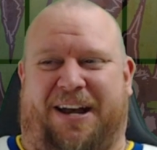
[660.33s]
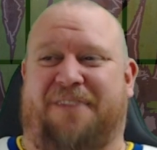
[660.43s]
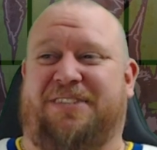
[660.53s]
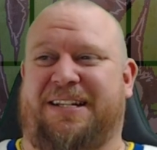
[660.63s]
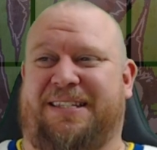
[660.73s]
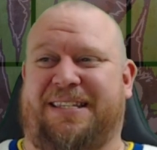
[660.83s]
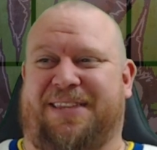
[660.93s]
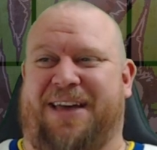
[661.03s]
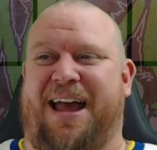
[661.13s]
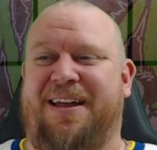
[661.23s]
don't have to listen to
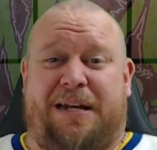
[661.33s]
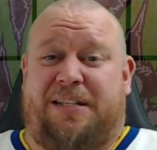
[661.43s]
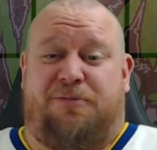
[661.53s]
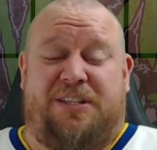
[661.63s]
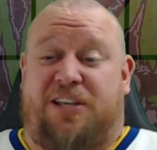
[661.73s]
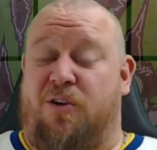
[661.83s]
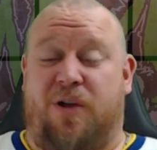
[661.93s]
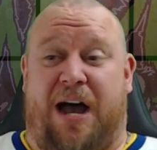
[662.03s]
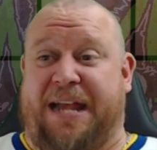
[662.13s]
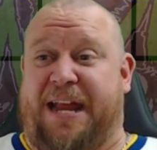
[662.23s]
that. And as a result,
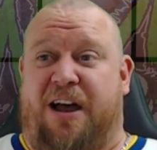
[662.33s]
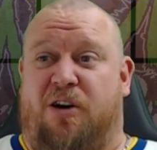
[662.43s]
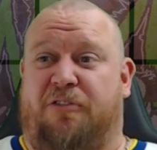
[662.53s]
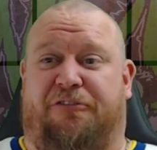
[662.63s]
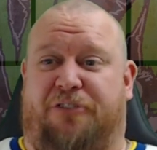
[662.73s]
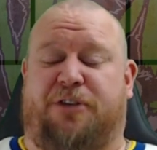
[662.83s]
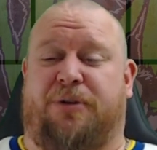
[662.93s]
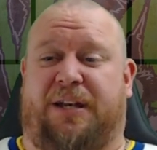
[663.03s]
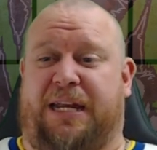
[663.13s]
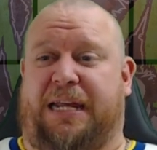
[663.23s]
I now
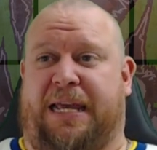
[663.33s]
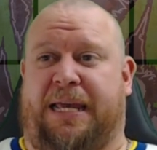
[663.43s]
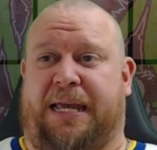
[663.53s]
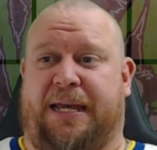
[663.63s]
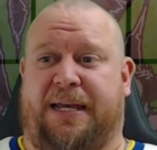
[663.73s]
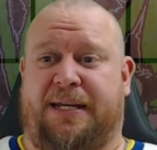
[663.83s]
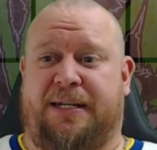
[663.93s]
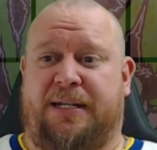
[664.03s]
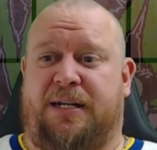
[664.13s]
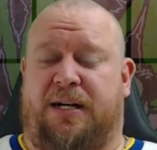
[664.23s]
frequently hear
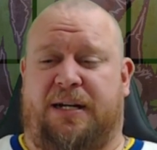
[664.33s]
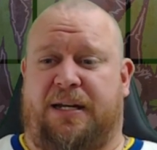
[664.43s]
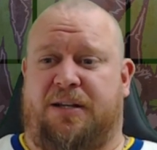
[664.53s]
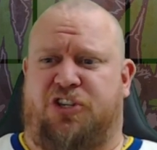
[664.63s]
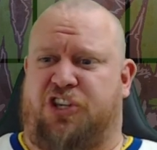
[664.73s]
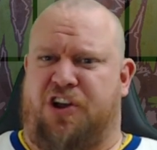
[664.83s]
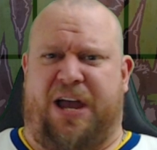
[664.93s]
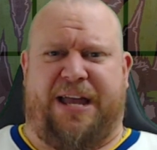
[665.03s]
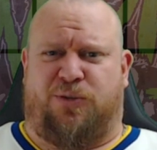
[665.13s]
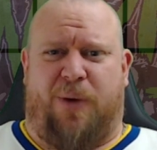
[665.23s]

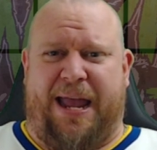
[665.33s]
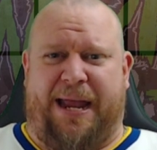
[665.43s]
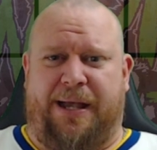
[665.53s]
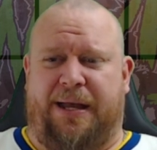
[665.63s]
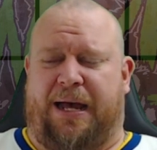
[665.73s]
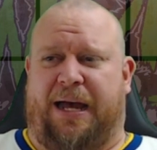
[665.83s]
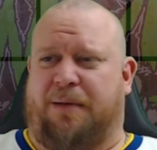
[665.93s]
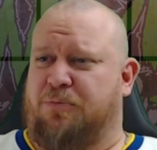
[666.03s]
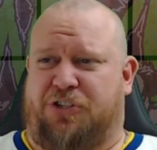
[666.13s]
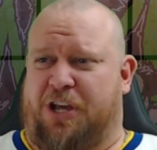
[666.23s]
Shania Twain,
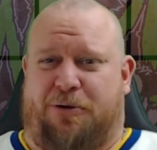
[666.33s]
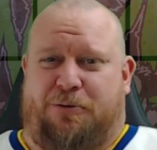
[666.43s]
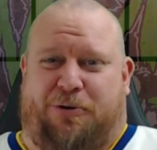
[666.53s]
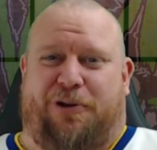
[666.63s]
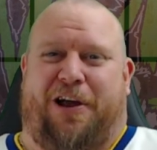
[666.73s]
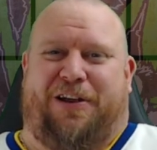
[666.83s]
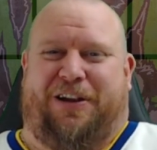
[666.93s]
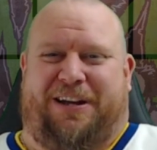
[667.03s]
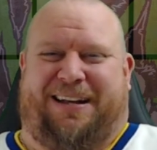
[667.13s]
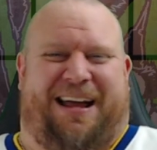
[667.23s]
Sheryl Crow,
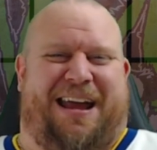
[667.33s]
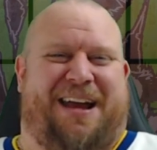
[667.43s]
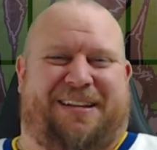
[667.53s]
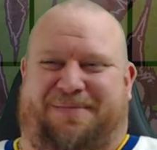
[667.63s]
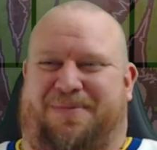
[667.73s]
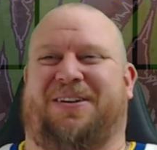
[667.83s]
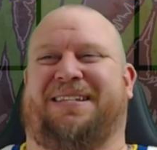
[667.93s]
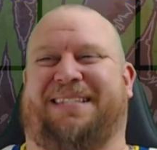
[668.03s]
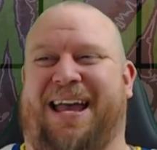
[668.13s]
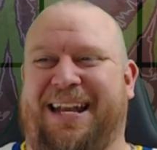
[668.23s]
Alanis
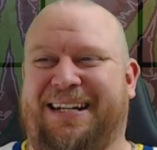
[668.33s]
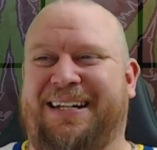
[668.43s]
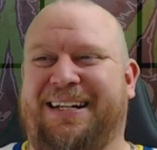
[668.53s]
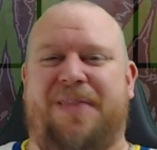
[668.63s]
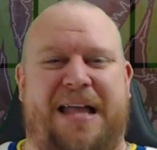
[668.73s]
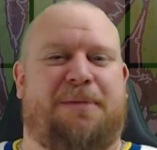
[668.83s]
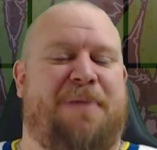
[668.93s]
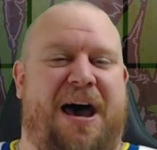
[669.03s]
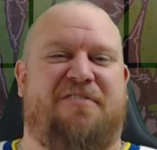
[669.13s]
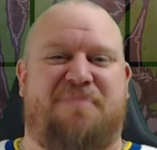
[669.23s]
Morissette. That's a
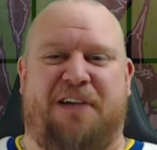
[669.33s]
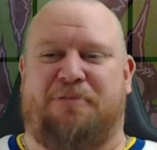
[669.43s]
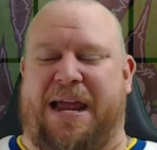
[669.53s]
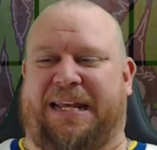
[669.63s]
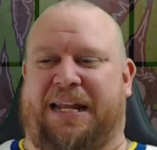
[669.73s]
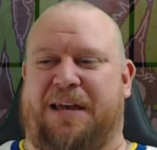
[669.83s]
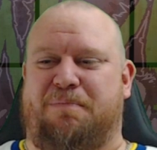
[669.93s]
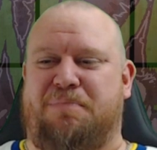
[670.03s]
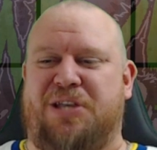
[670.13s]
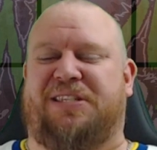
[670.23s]
part of my
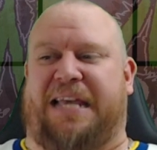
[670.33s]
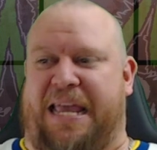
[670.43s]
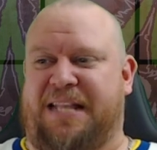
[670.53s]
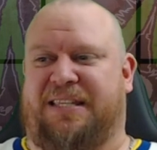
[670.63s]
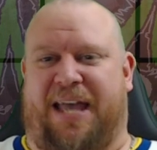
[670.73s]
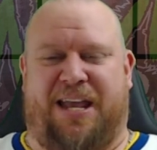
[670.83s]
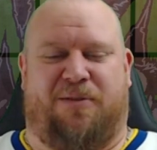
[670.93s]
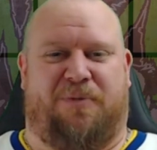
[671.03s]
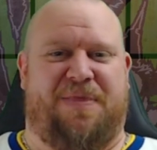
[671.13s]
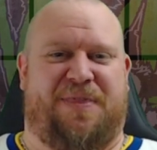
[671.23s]
regular music
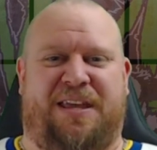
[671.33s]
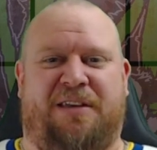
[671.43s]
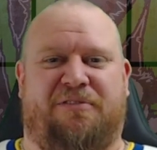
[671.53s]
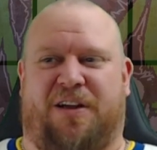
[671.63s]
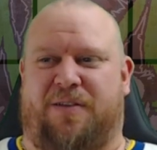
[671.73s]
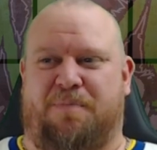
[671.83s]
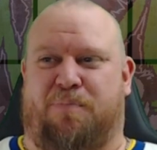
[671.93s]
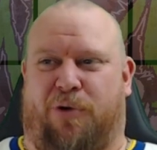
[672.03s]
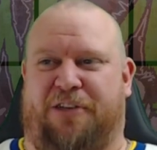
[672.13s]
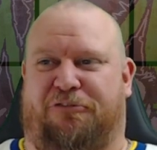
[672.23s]
intake in the very
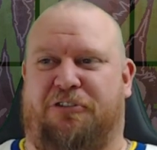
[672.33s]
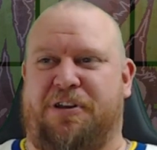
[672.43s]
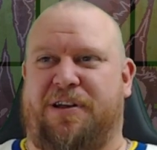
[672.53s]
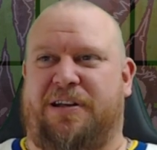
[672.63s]
brief